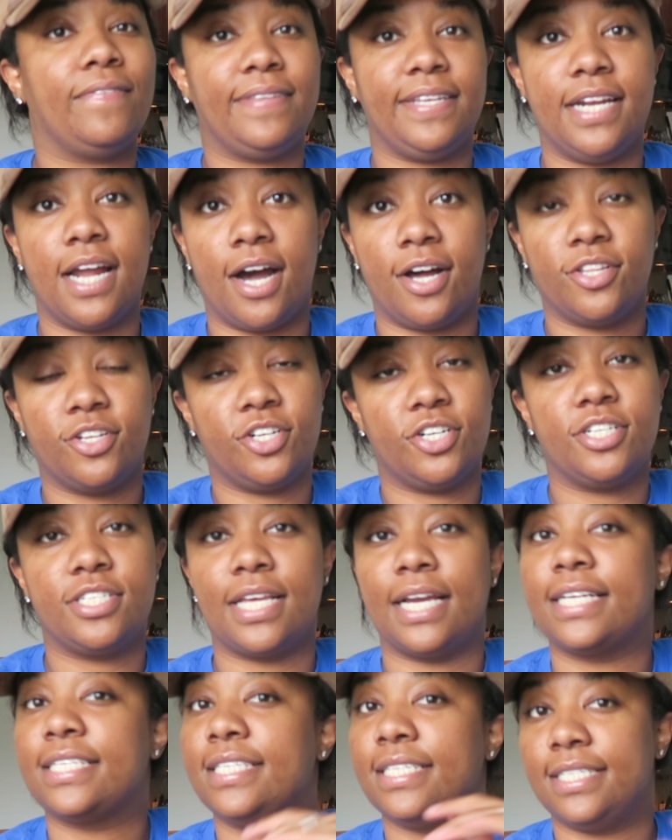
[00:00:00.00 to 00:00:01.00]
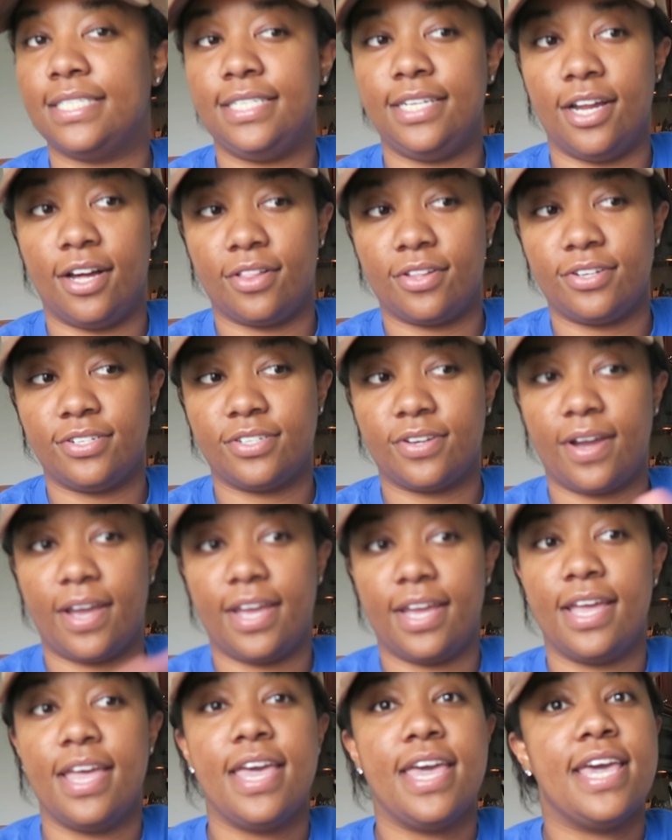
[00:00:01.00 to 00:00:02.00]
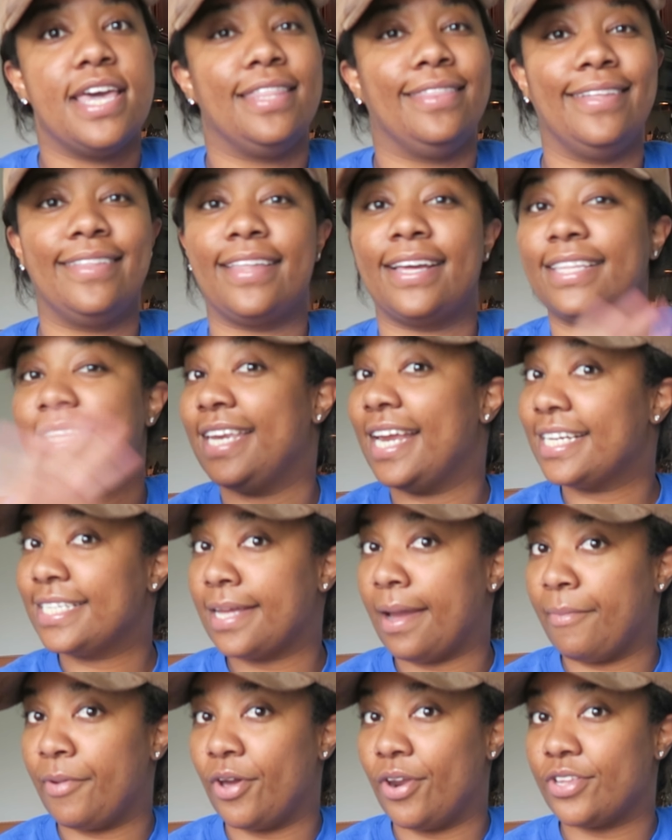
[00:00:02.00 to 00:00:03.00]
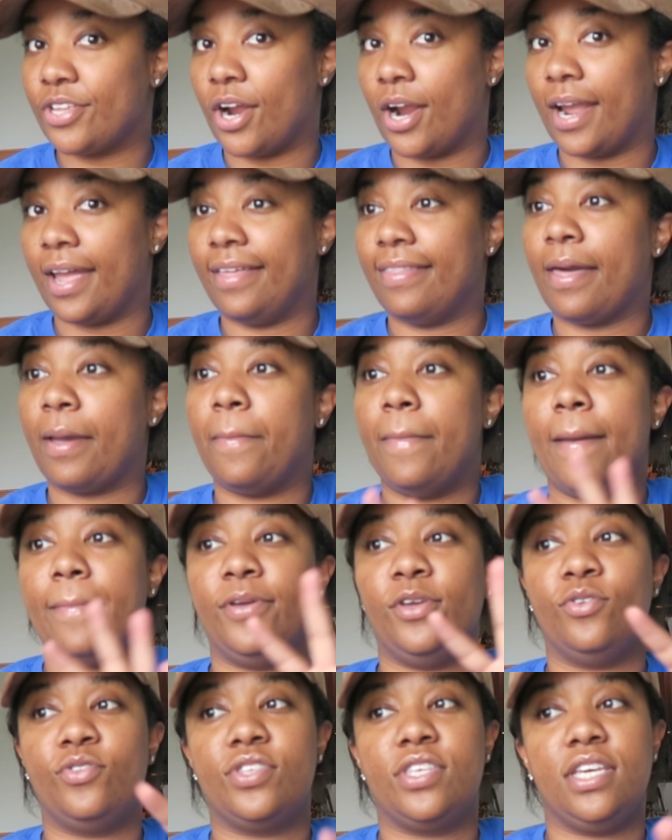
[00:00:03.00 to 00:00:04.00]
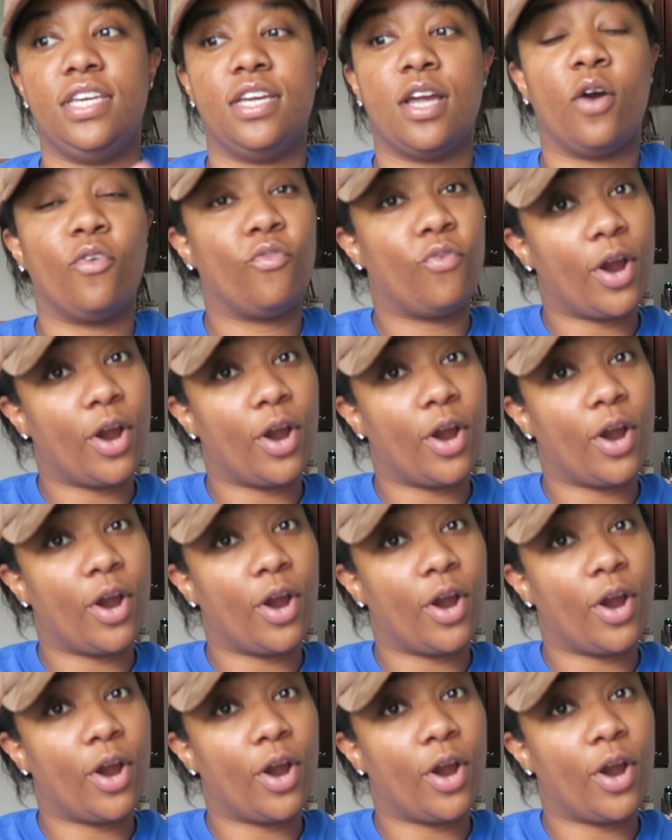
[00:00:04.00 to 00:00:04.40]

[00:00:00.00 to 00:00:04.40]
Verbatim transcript: $50 like $60 okay then like the next time you go to Target like maybe you see a